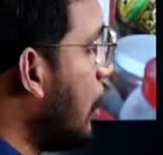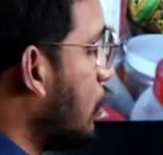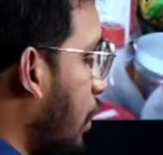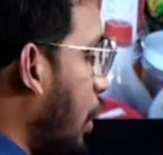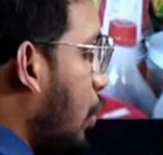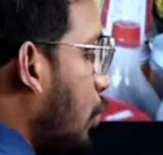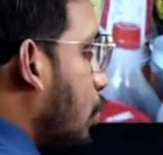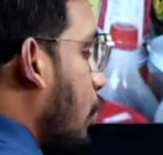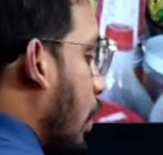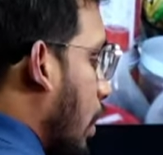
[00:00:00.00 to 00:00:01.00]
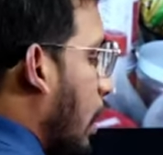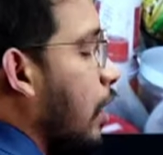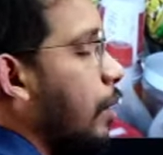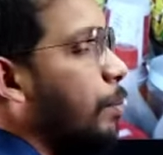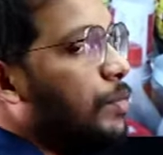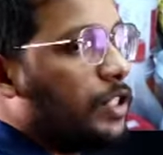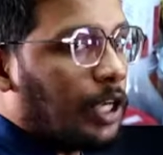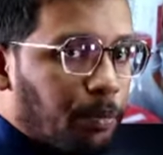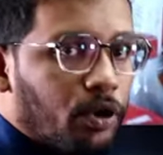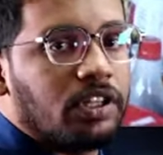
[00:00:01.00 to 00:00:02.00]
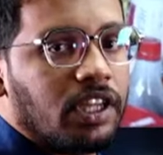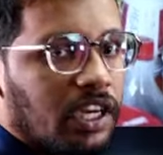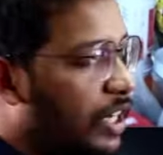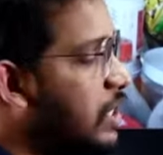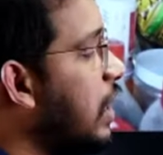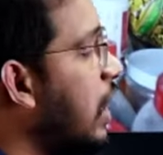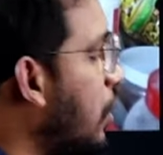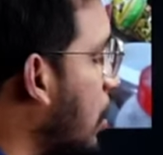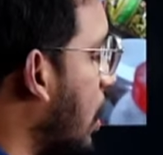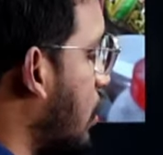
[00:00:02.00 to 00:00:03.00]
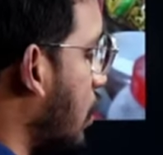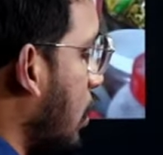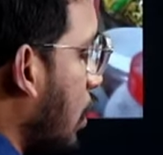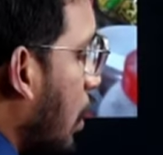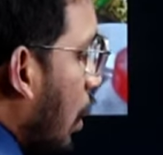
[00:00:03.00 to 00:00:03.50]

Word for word: So we need to support the girl child education.